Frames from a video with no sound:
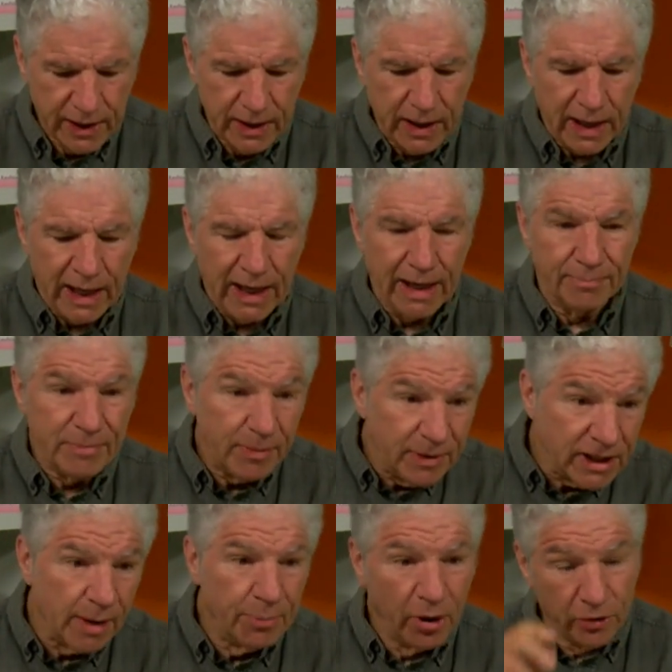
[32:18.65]
uh, maybe a
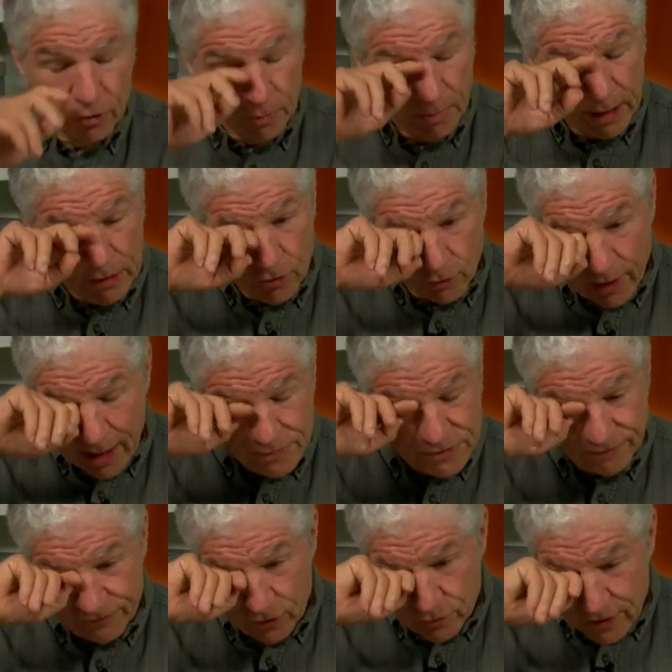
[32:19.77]
couple hundred micrograms a
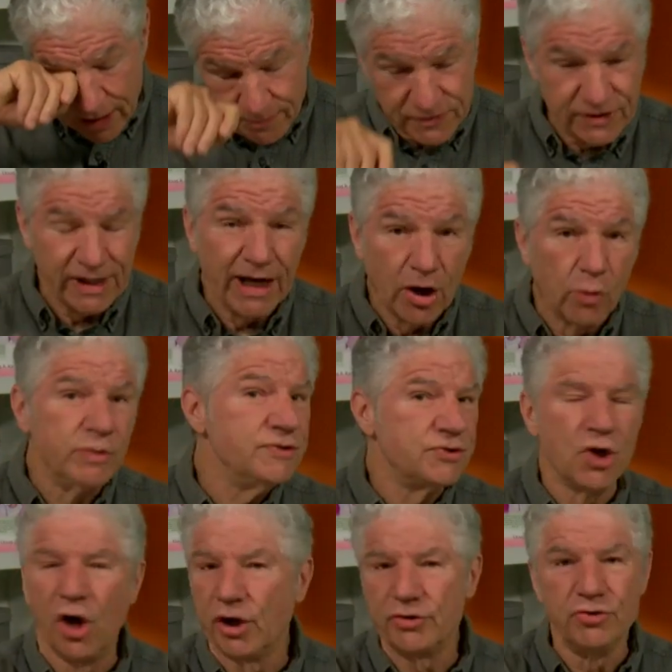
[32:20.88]
few times a day. Always
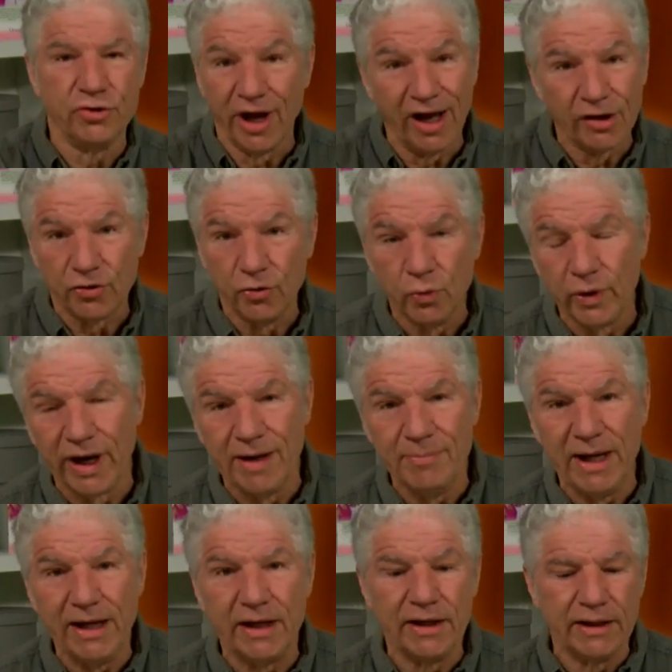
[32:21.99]
talk to your doctor when I
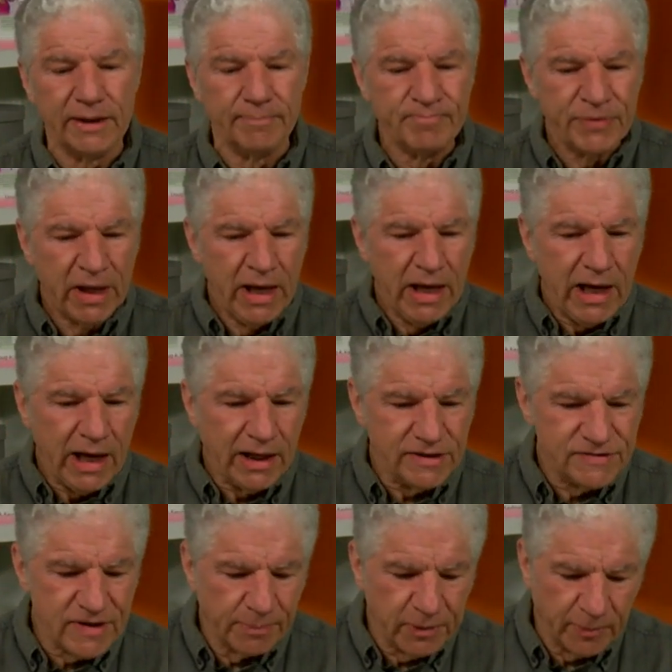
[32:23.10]
make uh, any
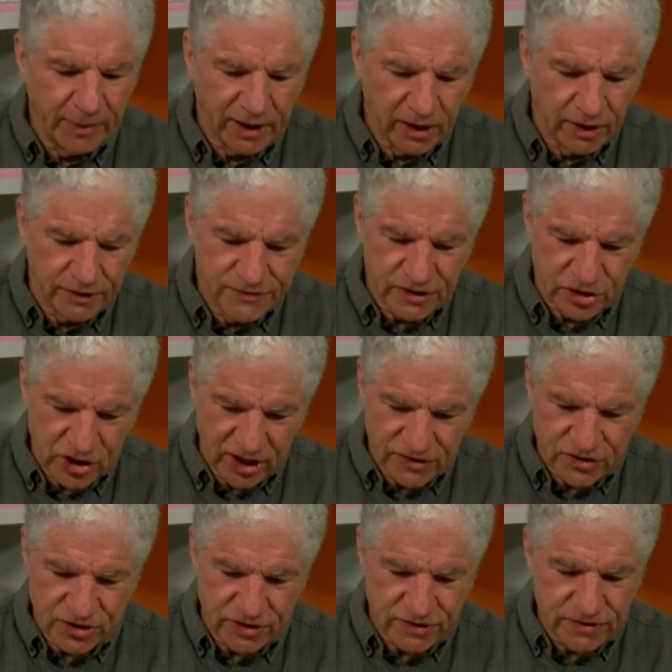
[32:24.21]
supplemental
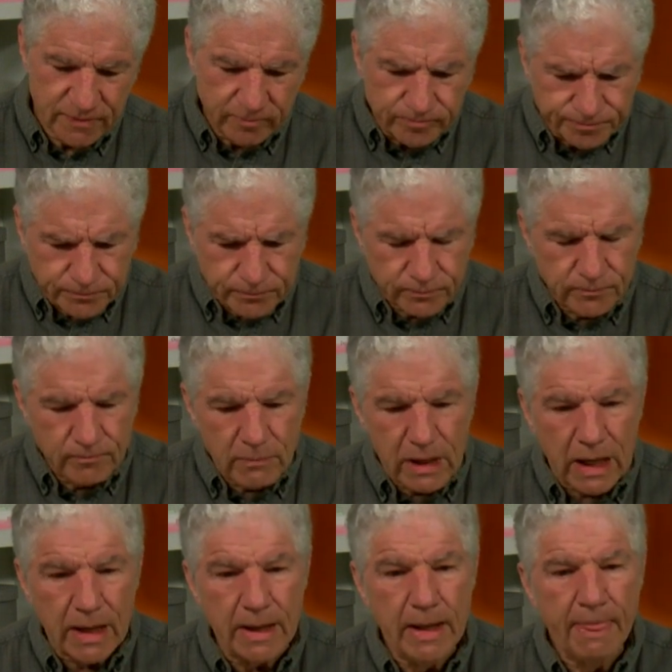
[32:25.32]
suggestions.
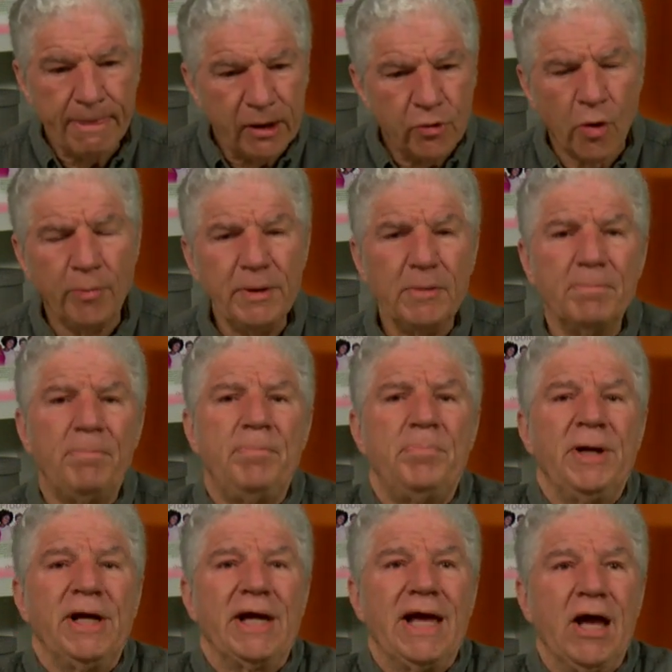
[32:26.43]
Chromium
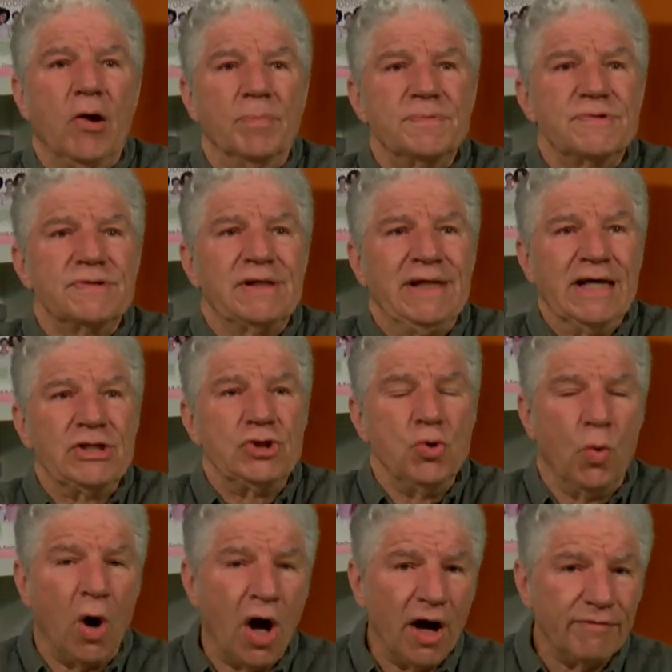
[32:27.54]
PIC helps get you
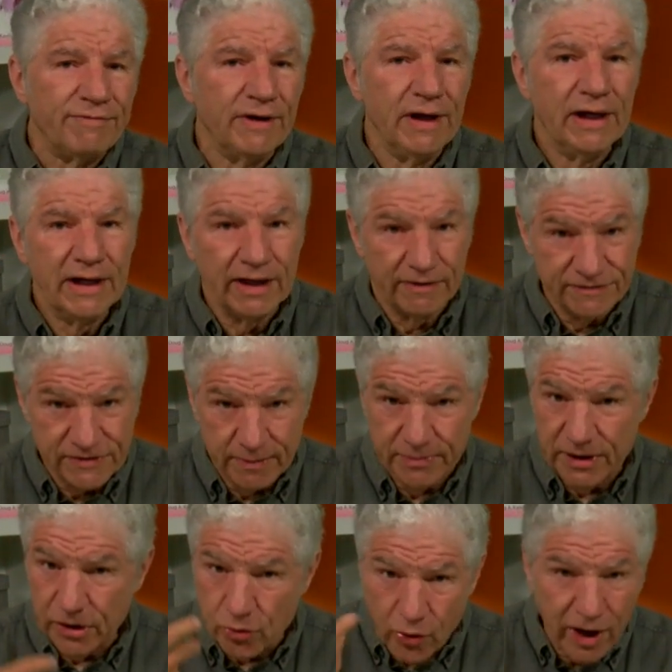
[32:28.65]
off of some of the
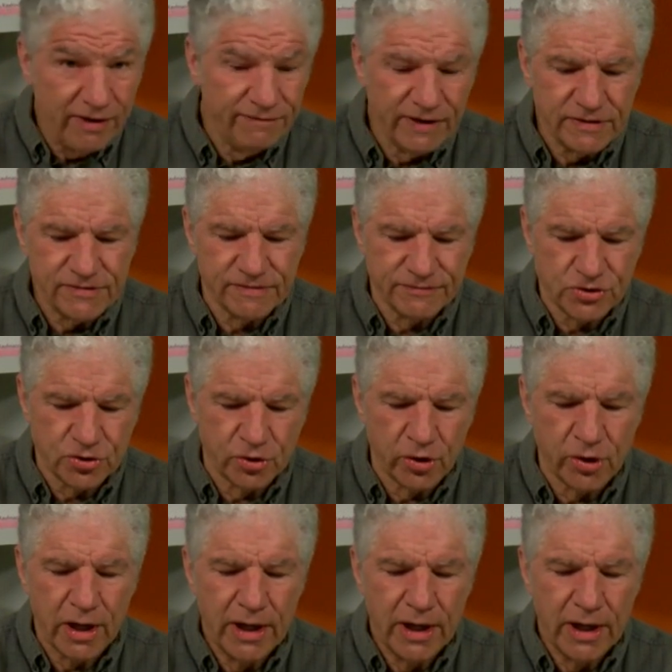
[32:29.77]
cravings of sugar.